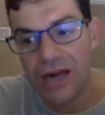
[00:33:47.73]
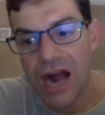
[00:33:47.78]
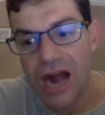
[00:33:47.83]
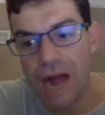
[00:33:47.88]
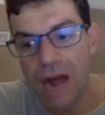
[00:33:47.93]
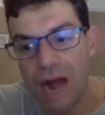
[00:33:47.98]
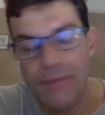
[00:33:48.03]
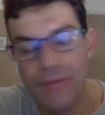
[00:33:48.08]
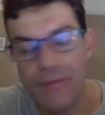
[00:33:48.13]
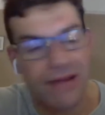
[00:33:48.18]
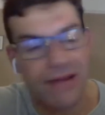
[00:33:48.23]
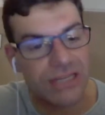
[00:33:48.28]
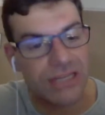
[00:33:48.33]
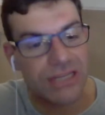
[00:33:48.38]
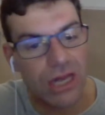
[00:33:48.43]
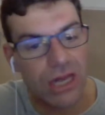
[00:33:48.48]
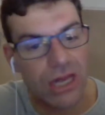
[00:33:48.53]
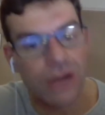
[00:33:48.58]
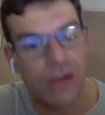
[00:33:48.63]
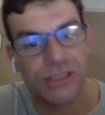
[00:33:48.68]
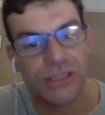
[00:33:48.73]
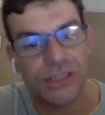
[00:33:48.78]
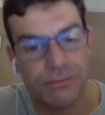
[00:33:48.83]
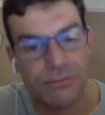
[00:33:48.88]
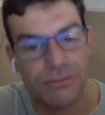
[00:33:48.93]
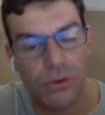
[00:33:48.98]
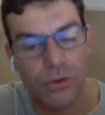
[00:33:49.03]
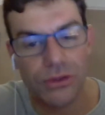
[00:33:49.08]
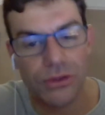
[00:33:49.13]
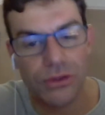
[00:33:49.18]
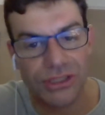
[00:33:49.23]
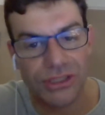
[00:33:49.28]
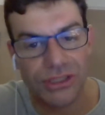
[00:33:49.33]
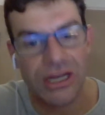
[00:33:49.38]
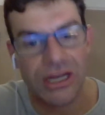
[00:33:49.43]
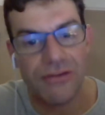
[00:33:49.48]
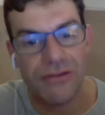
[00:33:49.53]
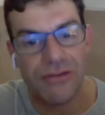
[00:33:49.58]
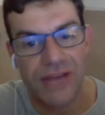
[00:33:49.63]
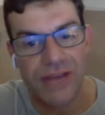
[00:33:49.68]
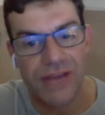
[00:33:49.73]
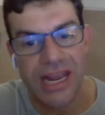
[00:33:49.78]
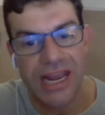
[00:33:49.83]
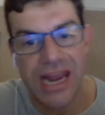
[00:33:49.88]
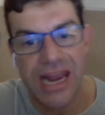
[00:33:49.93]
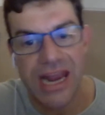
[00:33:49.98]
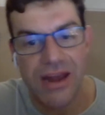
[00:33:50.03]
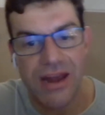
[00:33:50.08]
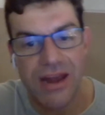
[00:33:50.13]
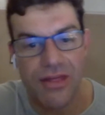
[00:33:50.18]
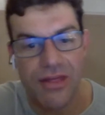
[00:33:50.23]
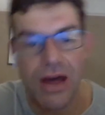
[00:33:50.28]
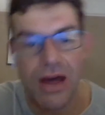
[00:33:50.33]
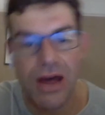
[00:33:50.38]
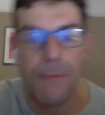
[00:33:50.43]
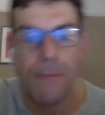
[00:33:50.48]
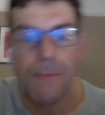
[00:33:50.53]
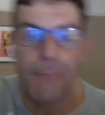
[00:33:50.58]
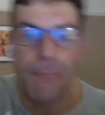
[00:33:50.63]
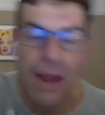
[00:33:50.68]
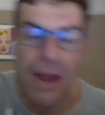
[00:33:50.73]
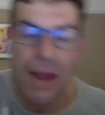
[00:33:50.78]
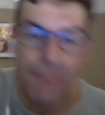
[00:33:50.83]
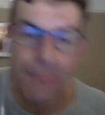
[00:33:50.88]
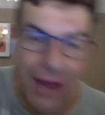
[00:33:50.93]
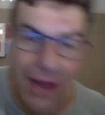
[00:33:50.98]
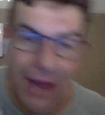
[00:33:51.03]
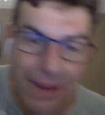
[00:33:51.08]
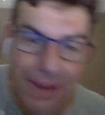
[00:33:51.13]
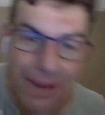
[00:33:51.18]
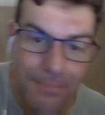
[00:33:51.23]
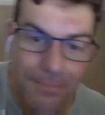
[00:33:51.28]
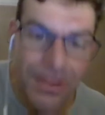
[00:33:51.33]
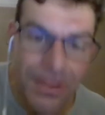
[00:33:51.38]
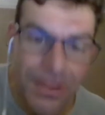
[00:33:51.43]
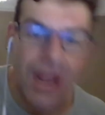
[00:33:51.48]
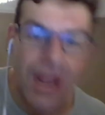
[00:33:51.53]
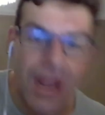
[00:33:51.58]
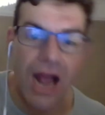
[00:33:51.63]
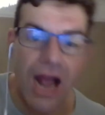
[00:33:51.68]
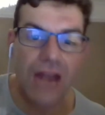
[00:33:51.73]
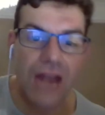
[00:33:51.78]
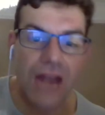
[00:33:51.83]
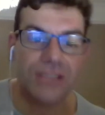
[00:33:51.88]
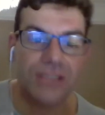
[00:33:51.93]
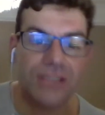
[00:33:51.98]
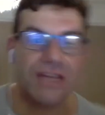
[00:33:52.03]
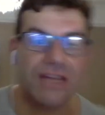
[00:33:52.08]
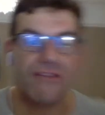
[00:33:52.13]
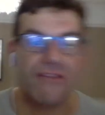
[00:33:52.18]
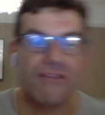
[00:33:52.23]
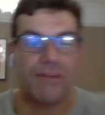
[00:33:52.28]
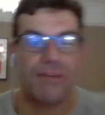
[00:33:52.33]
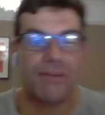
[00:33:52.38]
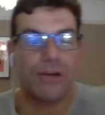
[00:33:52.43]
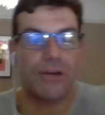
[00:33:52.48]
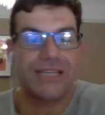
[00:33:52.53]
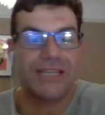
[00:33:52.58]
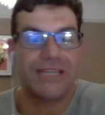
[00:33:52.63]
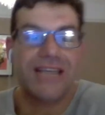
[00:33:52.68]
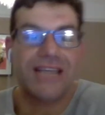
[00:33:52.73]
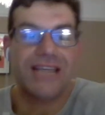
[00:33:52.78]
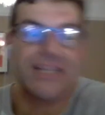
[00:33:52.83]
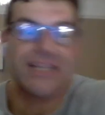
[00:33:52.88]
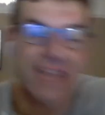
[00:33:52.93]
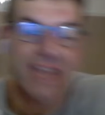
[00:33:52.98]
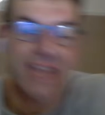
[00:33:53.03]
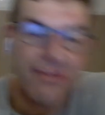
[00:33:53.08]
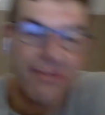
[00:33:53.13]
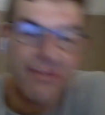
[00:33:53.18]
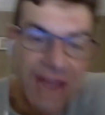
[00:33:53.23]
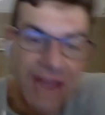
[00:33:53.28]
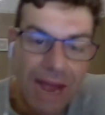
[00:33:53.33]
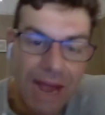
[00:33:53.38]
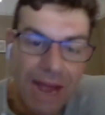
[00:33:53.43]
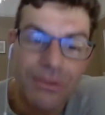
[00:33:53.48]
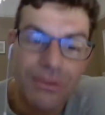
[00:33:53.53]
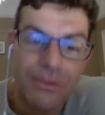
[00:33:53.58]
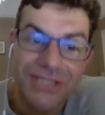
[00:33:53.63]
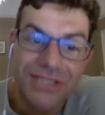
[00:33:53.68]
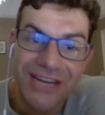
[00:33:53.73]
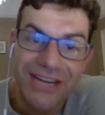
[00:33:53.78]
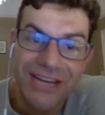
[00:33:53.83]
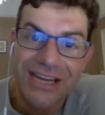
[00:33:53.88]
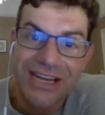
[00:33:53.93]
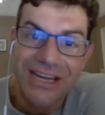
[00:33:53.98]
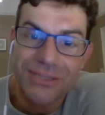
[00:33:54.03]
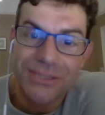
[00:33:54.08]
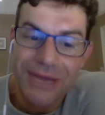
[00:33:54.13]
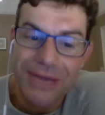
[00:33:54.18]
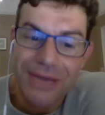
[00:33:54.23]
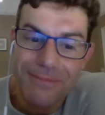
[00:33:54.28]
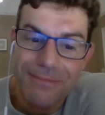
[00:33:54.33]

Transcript: There is lots more stuff in the pipeline. Lots of love, everybody. Stay safe, and we'll see you next week.